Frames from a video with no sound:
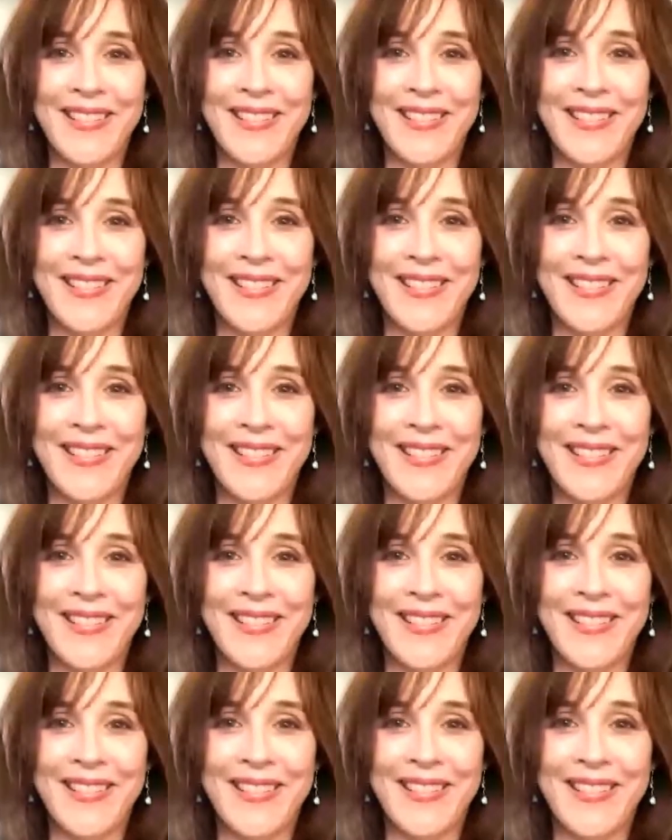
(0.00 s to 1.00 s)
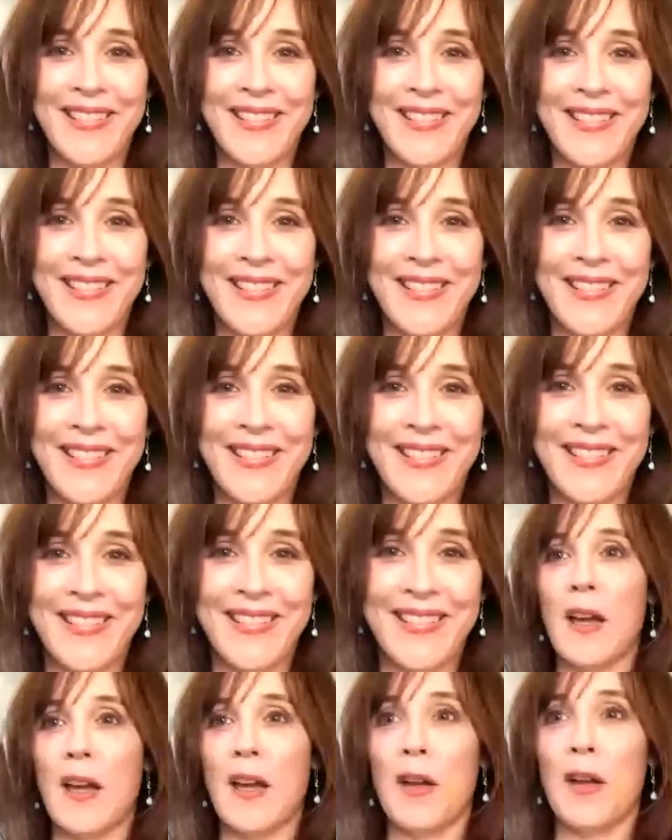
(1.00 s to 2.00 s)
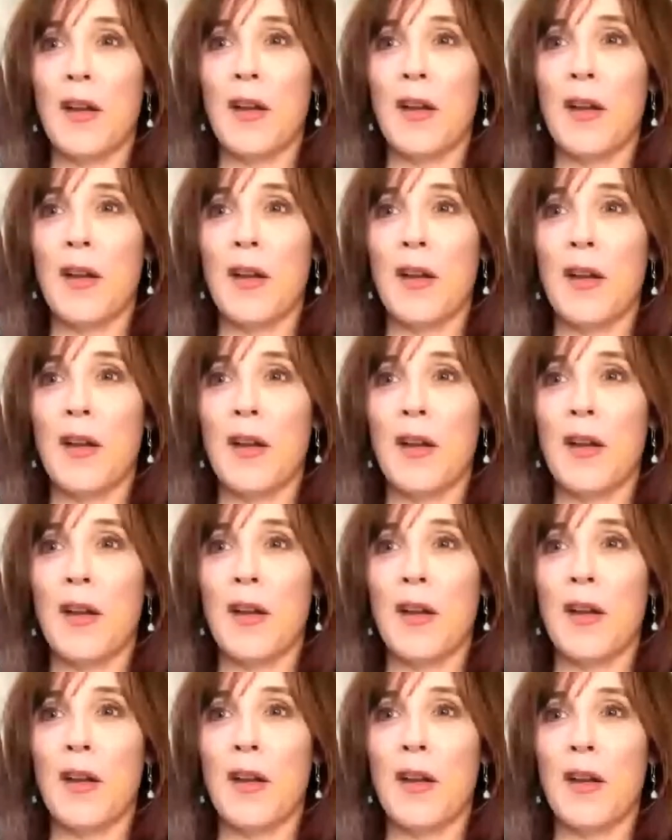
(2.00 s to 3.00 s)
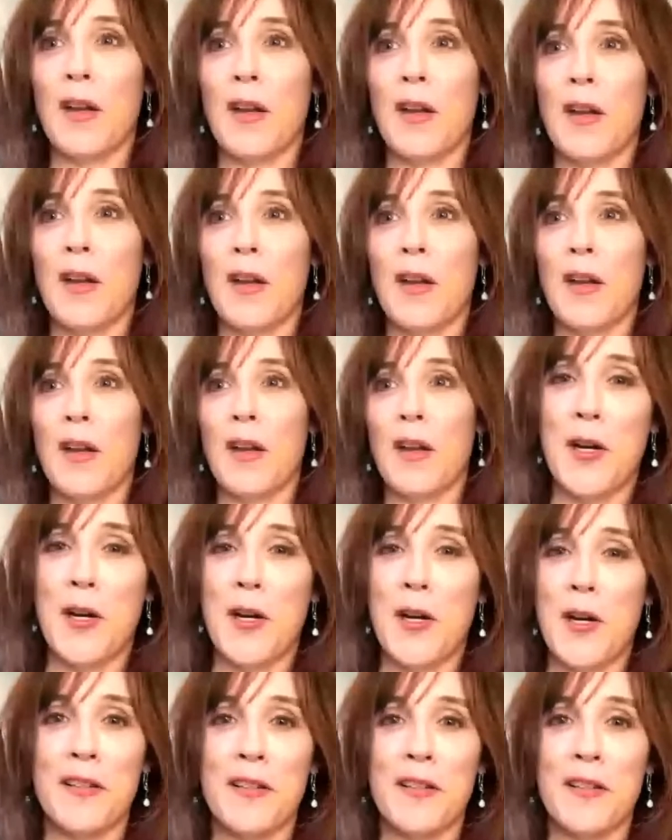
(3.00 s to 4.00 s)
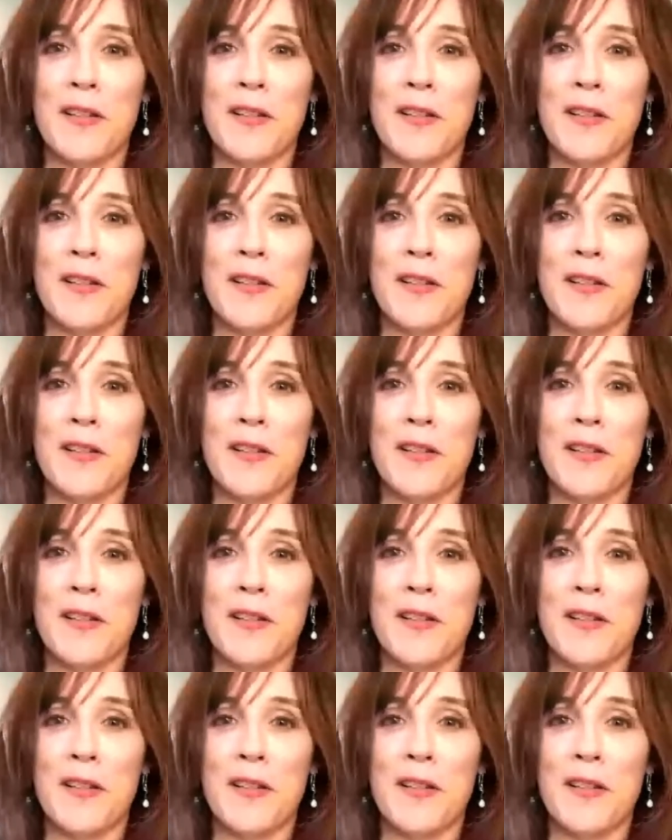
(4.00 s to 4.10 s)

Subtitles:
But I can't help but think of Ruth Bader Ginsburg,